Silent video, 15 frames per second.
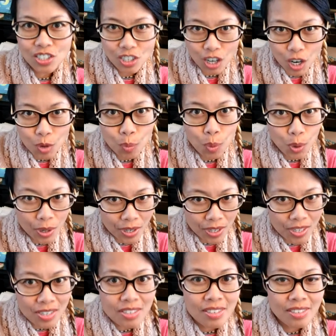Star
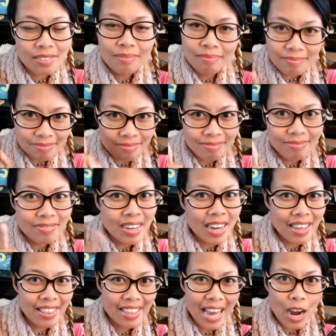Wars,
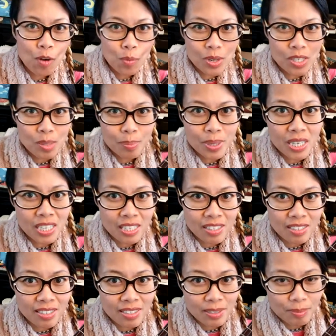that was the
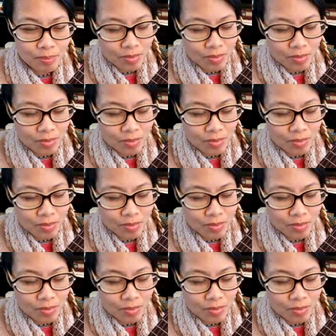piece.